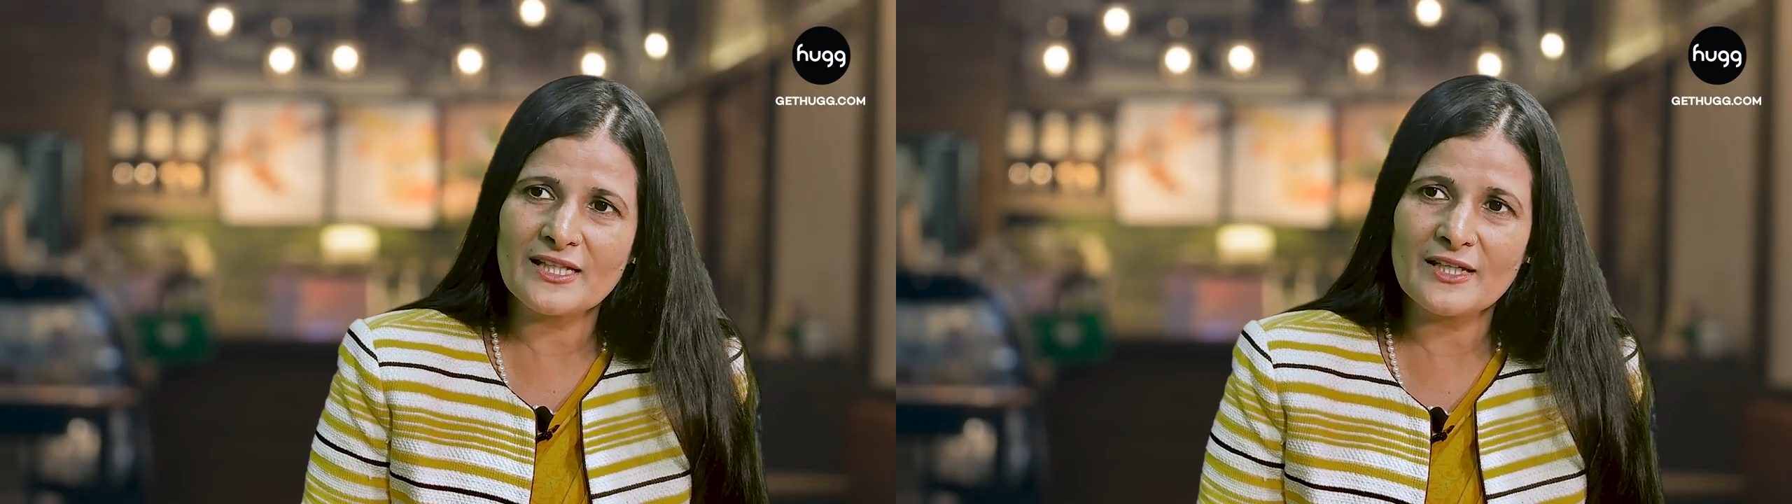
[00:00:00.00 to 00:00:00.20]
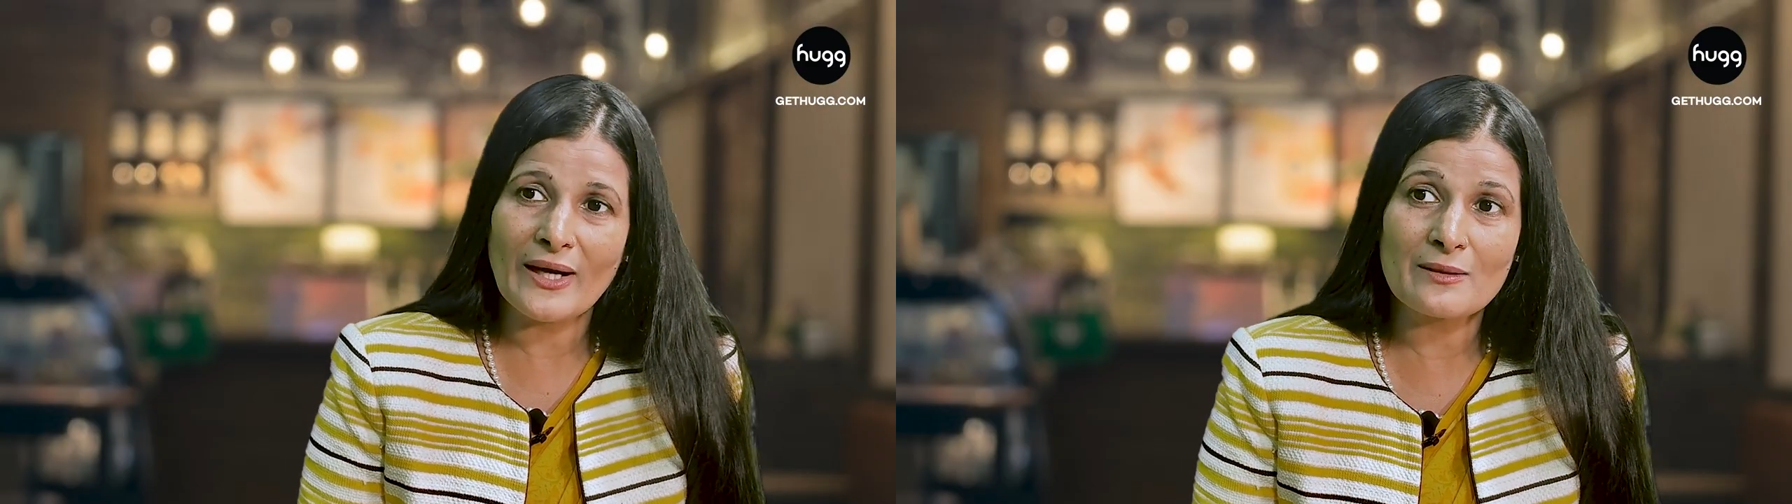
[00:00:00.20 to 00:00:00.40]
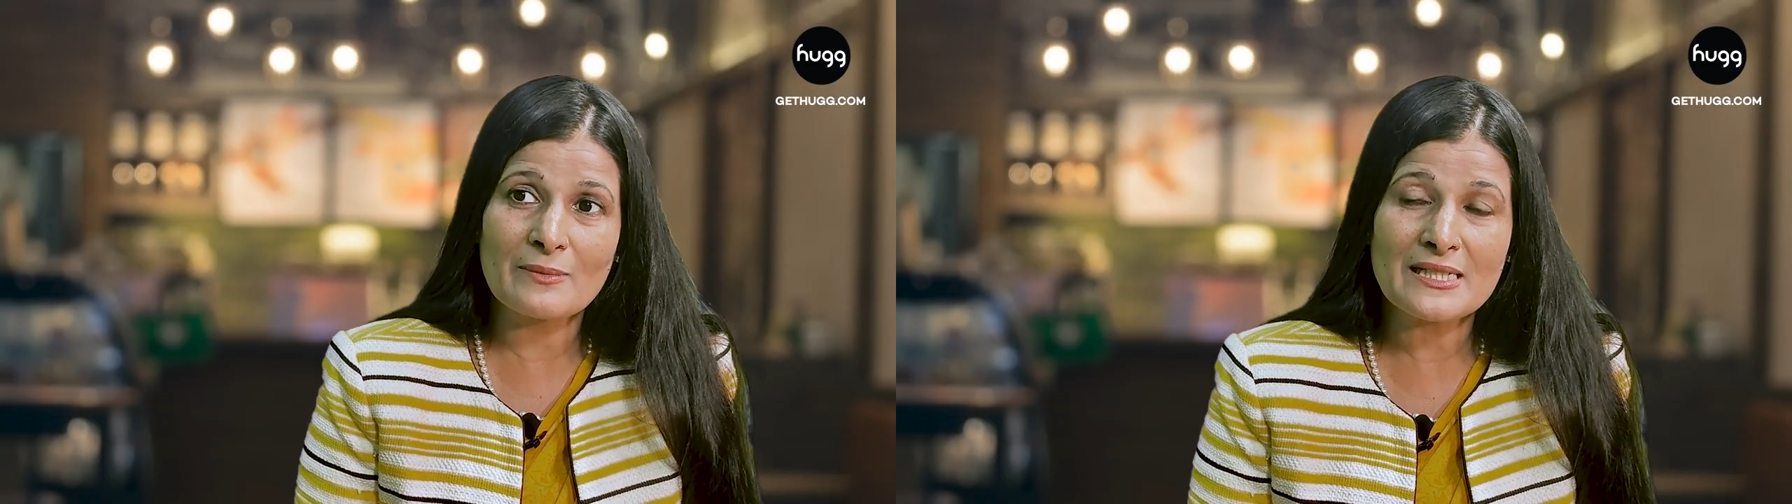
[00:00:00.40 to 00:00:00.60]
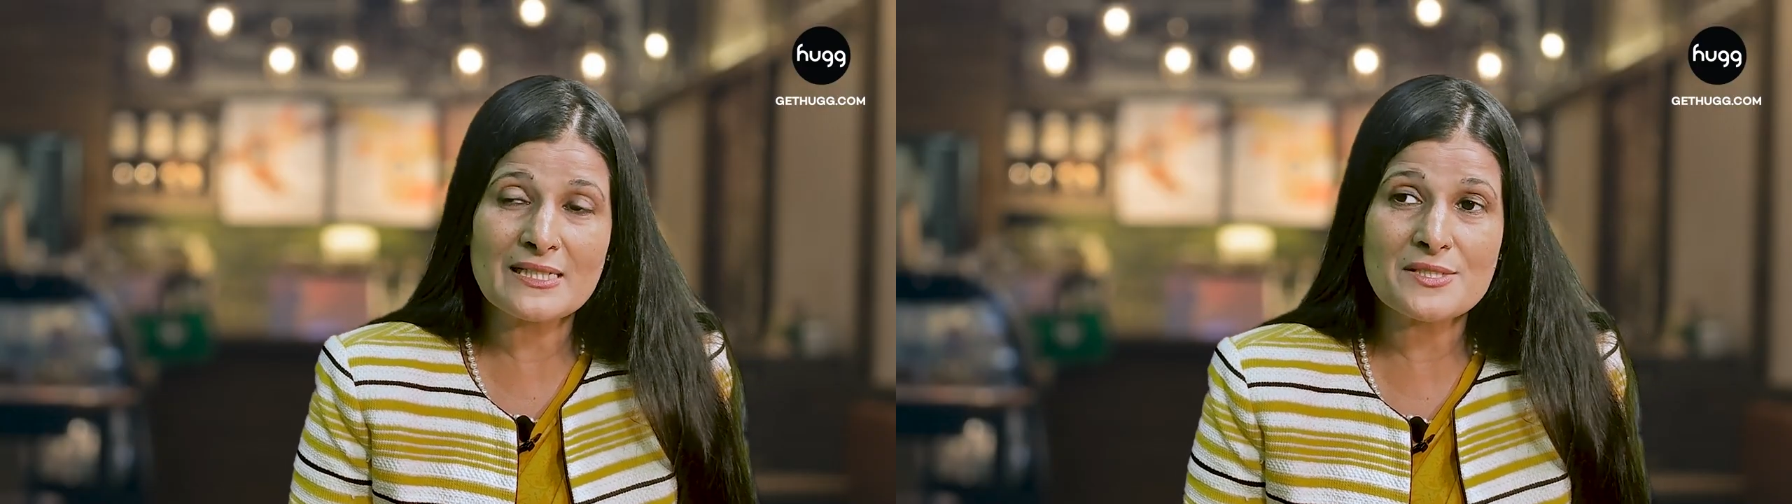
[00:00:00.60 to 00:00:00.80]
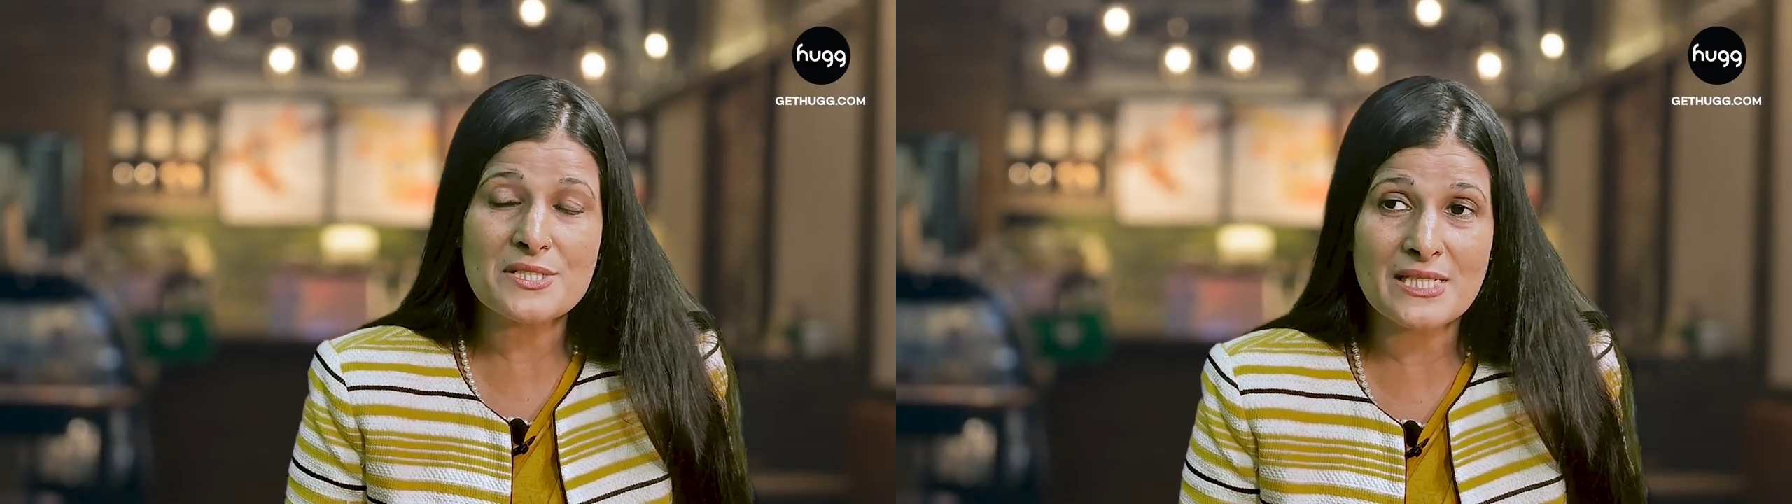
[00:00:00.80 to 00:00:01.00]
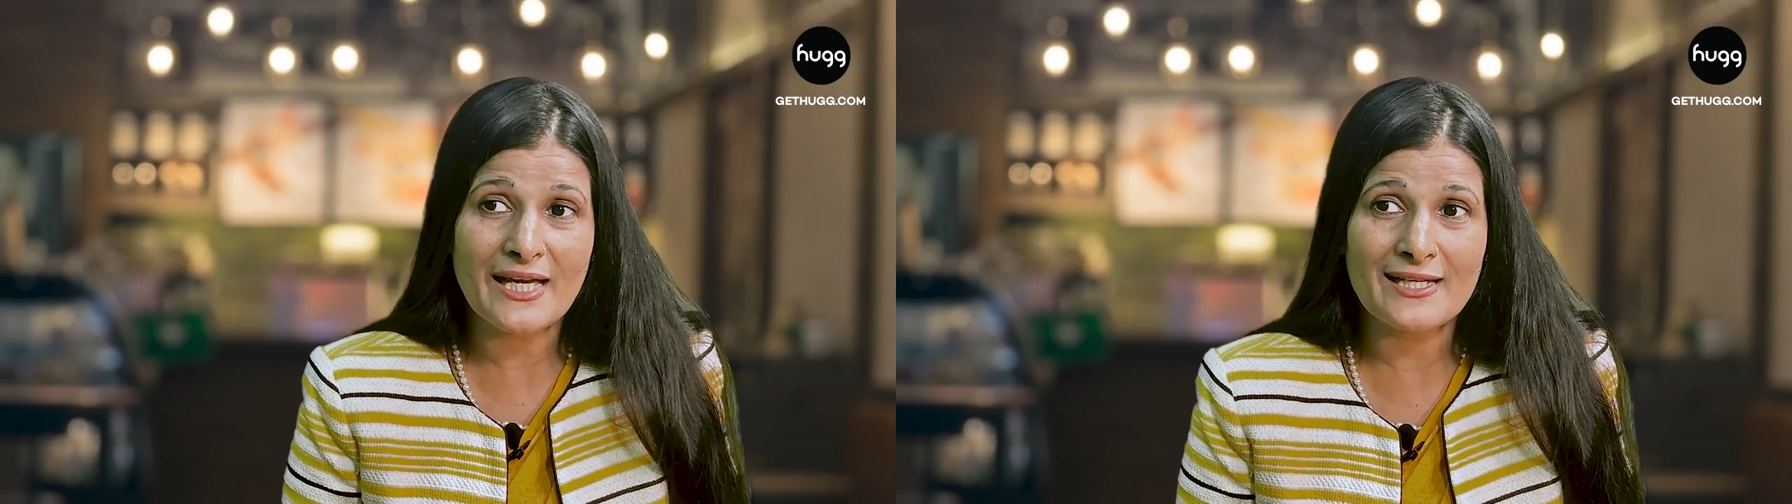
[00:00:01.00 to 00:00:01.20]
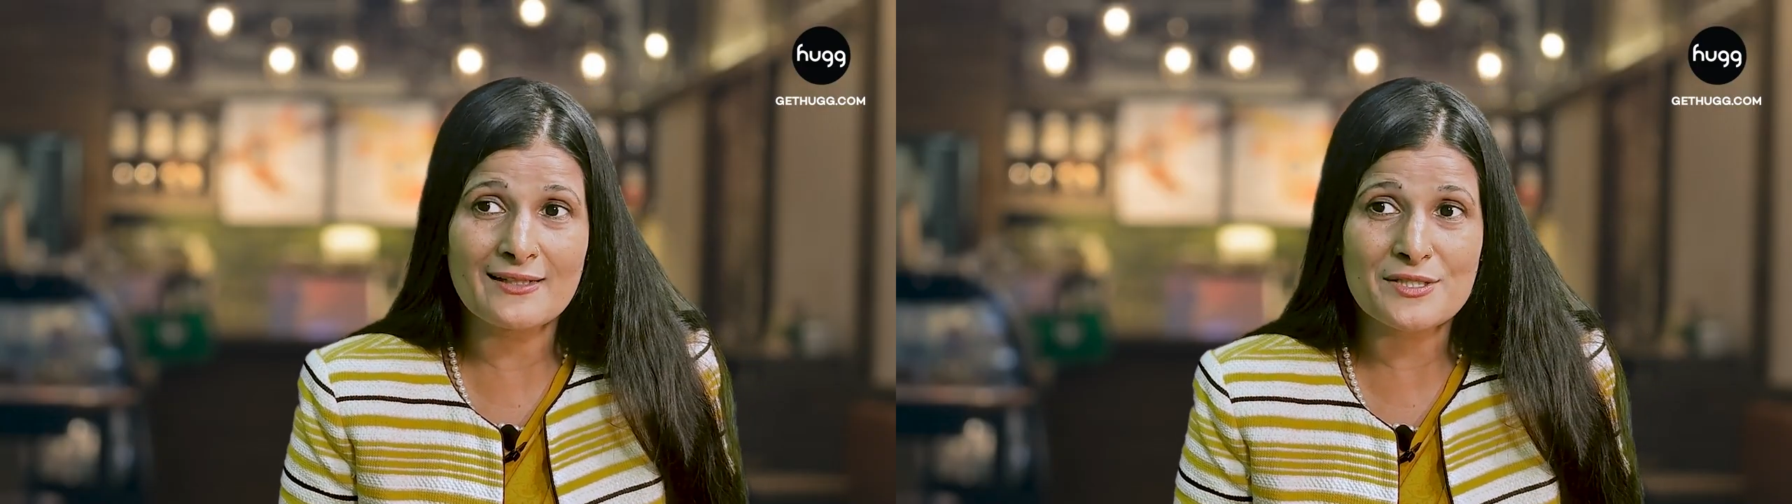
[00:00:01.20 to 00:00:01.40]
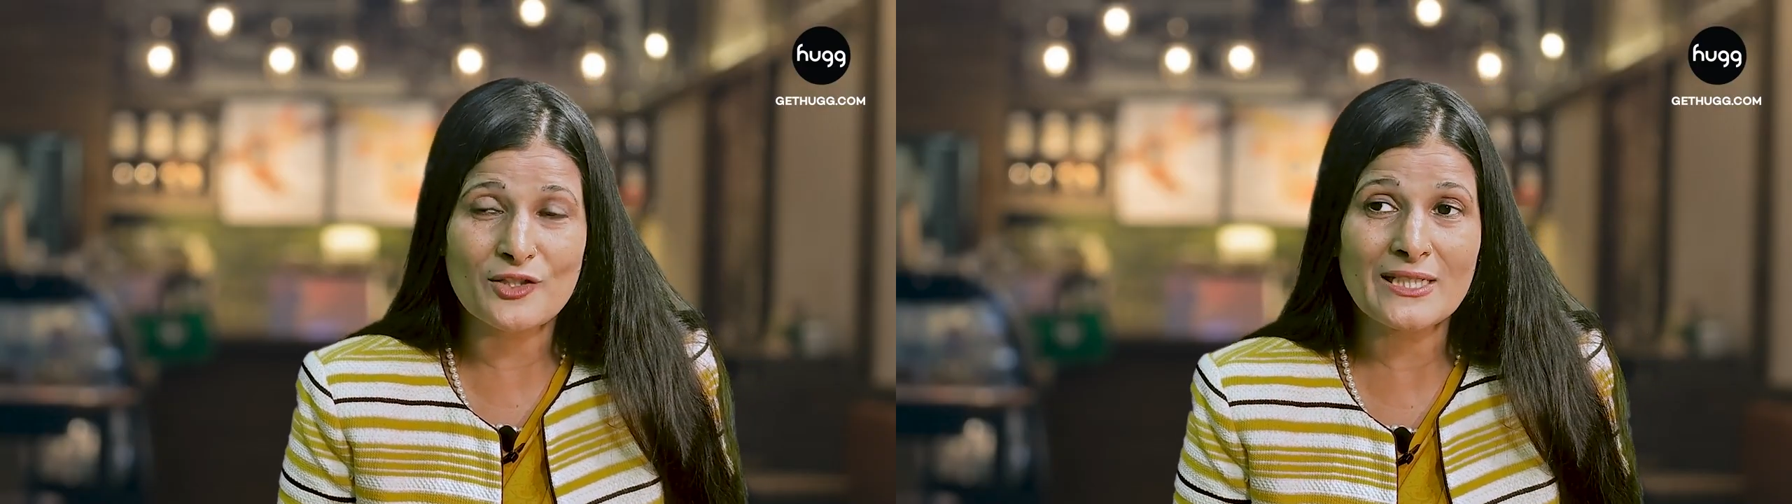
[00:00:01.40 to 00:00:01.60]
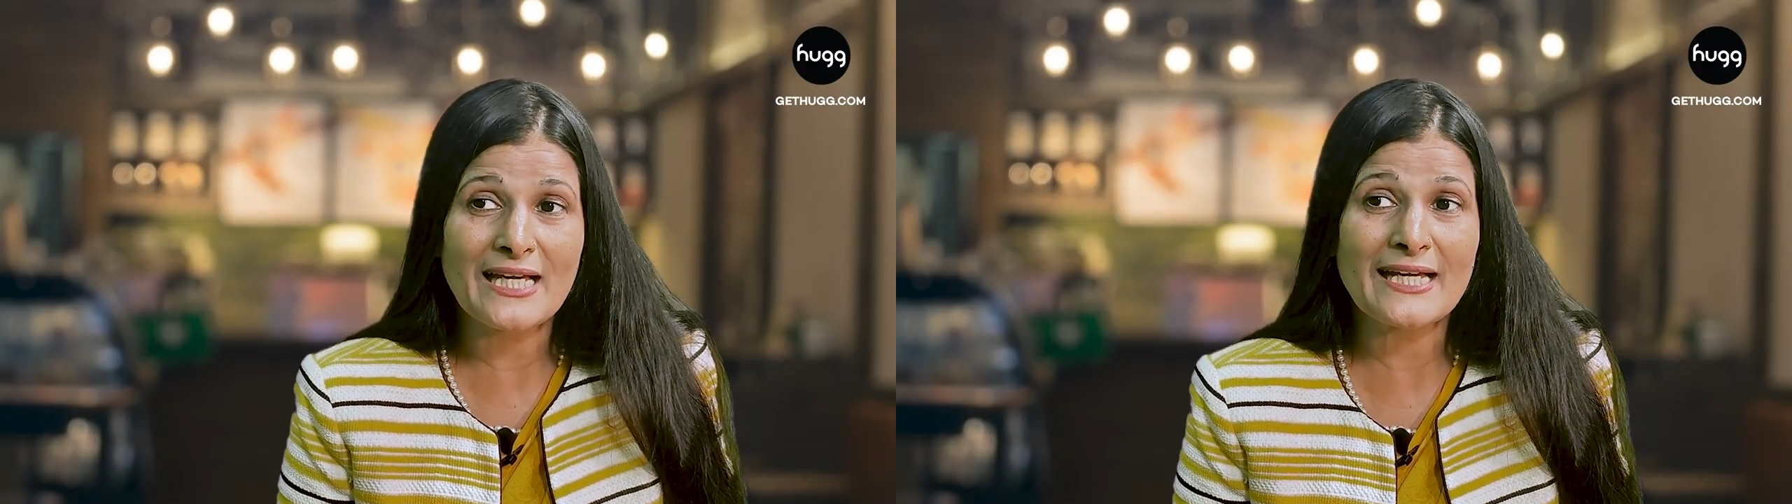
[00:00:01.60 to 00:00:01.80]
The environment inside is not